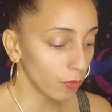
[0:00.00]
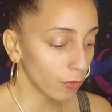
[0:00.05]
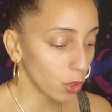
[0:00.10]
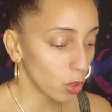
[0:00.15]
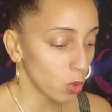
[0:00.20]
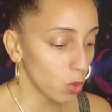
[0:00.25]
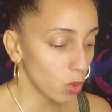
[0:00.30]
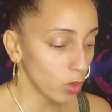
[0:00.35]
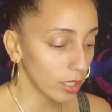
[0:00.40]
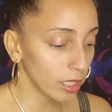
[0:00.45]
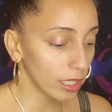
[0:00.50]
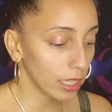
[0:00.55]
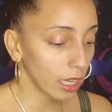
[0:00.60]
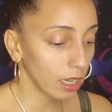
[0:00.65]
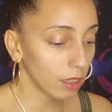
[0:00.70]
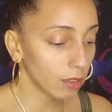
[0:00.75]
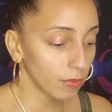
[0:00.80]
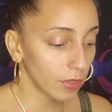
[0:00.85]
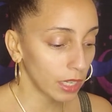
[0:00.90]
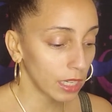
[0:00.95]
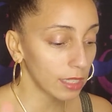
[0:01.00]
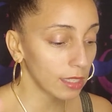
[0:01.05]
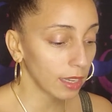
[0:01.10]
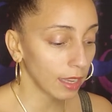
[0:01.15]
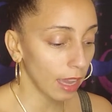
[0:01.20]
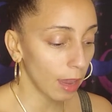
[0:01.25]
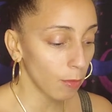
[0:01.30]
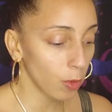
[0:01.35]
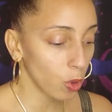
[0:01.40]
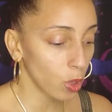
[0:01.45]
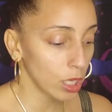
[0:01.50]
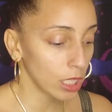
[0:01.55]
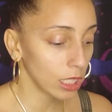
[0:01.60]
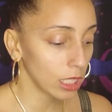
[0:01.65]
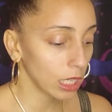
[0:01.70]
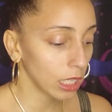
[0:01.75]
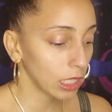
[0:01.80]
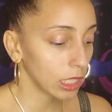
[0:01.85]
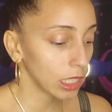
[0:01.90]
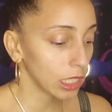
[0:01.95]
of you who are single, Venus and Capricorn
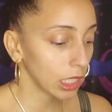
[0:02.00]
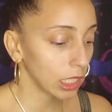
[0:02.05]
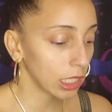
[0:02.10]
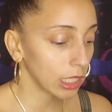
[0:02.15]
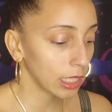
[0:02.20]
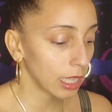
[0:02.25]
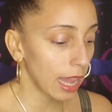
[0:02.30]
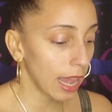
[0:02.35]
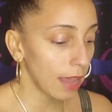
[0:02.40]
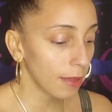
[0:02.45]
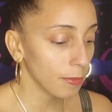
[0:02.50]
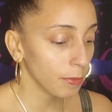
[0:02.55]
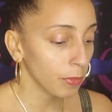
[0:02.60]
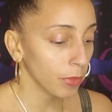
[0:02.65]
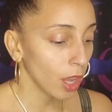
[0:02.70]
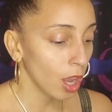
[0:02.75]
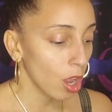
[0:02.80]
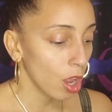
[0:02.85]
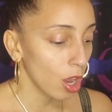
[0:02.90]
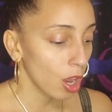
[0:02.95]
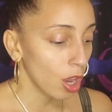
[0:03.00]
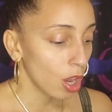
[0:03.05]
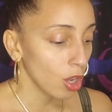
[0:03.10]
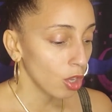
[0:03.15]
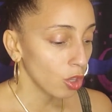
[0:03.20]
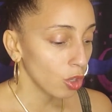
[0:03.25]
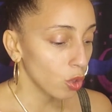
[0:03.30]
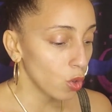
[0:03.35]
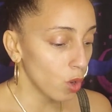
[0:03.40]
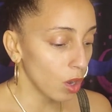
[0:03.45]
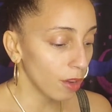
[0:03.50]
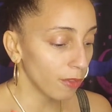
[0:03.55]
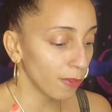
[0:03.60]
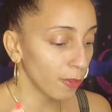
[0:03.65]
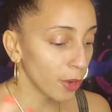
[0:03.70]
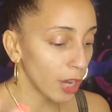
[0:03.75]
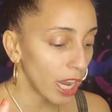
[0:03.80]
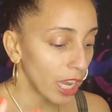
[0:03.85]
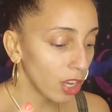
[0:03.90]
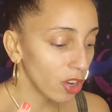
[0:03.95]
singles, is that you are
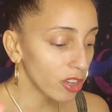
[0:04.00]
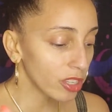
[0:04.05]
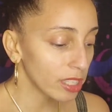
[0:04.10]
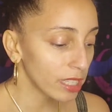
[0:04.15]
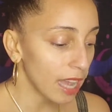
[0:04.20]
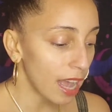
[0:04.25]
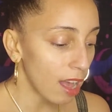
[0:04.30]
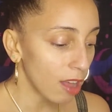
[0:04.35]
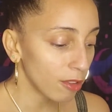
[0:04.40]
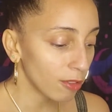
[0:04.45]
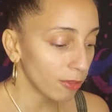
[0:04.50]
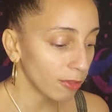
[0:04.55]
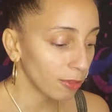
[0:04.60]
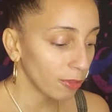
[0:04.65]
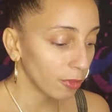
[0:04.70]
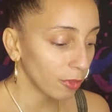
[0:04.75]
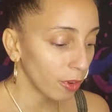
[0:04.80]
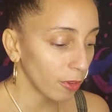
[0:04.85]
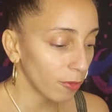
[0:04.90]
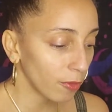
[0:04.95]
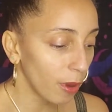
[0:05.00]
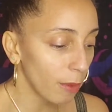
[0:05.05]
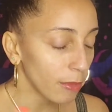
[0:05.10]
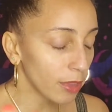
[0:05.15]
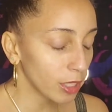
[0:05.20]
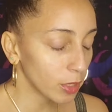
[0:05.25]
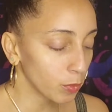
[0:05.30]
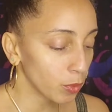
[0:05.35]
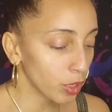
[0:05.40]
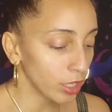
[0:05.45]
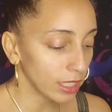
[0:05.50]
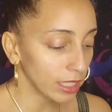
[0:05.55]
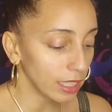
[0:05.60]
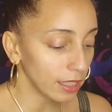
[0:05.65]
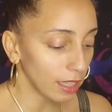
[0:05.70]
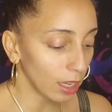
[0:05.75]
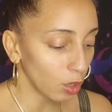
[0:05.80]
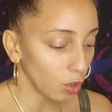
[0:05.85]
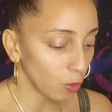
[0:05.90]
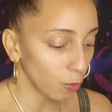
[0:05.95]
freeing yourself from this prison
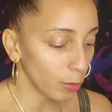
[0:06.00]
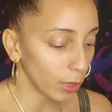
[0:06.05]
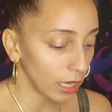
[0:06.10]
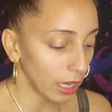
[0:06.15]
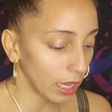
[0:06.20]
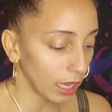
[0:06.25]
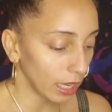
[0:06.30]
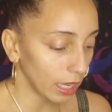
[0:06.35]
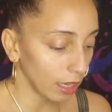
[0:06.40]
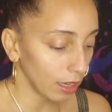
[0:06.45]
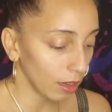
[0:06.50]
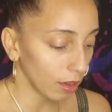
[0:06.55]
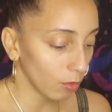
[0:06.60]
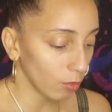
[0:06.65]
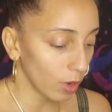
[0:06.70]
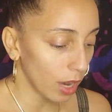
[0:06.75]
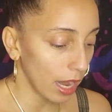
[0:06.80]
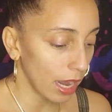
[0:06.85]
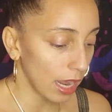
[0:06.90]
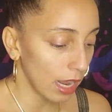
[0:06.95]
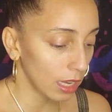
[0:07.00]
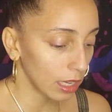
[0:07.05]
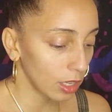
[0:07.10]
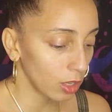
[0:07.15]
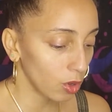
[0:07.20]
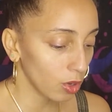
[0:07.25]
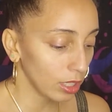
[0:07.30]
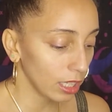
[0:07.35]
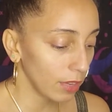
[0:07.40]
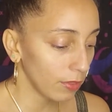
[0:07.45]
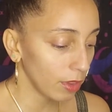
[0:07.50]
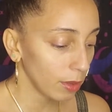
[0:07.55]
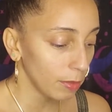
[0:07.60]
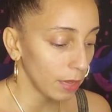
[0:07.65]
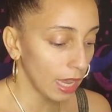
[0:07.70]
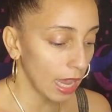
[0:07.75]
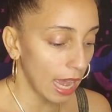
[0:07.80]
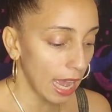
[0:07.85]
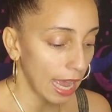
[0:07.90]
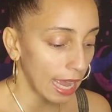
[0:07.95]
that you've been in, right? You're leaving
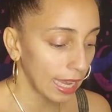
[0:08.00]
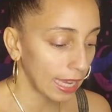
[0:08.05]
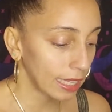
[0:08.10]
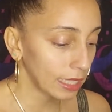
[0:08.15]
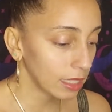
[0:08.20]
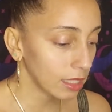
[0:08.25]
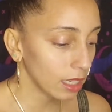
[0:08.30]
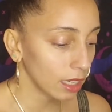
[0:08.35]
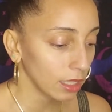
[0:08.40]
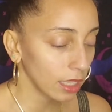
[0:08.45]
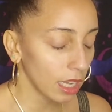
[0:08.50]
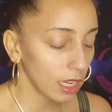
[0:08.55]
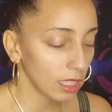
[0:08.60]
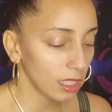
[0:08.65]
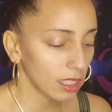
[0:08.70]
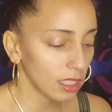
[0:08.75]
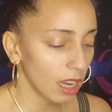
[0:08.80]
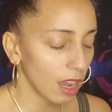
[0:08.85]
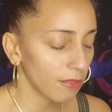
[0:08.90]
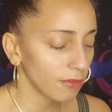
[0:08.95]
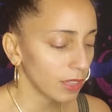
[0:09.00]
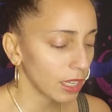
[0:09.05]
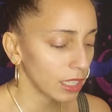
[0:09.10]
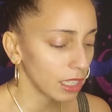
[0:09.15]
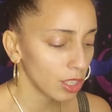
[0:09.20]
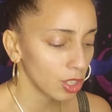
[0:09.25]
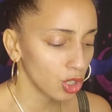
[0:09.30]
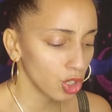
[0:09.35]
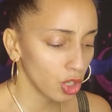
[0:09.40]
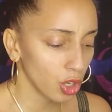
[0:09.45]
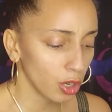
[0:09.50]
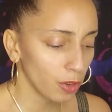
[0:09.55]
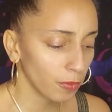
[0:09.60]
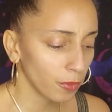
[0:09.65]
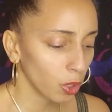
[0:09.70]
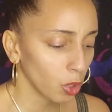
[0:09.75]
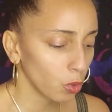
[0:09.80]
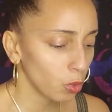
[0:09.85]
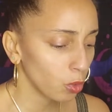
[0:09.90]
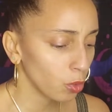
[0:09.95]
behind a lot of stuff that didn't serve
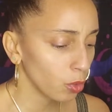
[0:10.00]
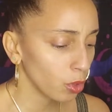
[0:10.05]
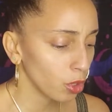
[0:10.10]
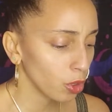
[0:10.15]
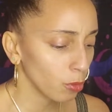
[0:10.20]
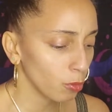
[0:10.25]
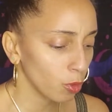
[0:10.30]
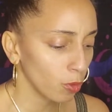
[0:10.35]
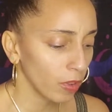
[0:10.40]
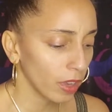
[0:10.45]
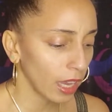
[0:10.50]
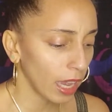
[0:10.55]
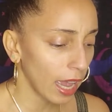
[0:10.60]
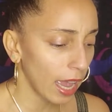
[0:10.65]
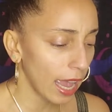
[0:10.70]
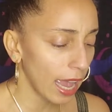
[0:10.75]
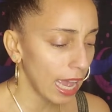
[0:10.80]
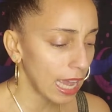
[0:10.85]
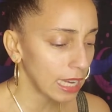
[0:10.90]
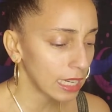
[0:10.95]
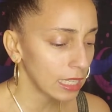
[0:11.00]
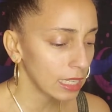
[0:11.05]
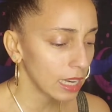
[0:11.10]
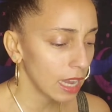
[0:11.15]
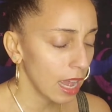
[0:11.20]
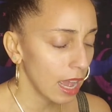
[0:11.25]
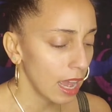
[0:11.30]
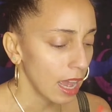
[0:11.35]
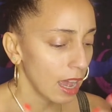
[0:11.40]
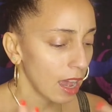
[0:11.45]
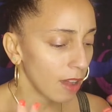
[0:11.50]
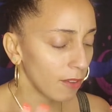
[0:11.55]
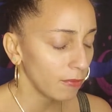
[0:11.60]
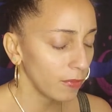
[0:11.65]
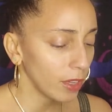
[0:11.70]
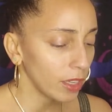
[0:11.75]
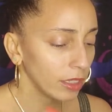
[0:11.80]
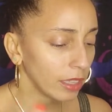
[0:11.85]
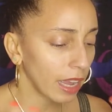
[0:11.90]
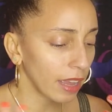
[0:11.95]
you. You're moving ahead. I
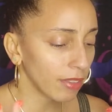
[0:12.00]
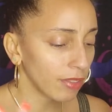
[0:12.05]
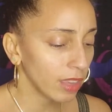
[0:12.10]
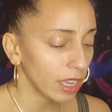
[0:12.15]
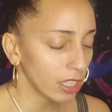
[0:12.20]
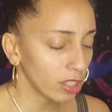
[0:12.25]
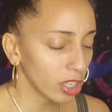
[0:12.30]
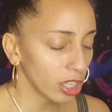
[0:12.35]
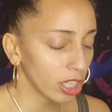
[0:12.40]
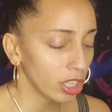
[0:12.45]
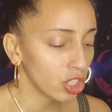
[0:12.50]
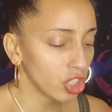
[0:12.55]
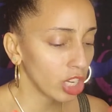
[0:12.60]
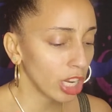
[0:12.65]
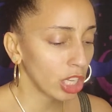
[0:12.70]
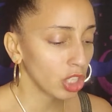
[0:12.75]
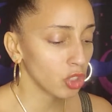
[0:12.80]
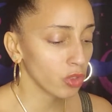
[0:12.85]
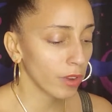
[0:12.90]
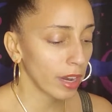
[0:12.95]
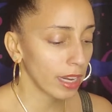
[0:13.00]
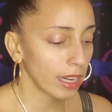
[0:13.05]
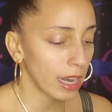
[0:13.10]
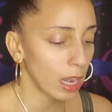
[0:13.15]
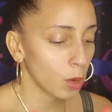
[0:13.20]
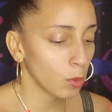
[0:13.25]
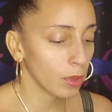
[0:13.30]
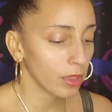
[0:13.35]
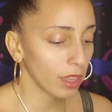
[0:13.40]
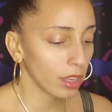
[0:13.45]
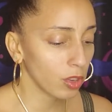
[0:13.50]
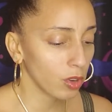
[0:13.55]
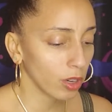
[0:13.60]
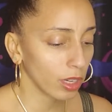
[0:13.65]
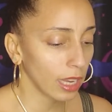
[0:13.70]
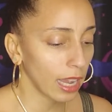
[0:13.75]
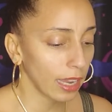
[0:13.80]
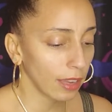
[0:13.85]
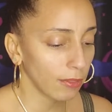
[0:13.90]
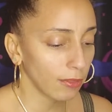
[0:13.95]
feel like things are going to change right now within your
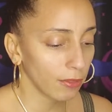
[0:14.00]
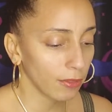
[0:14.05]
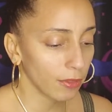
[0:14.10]
life.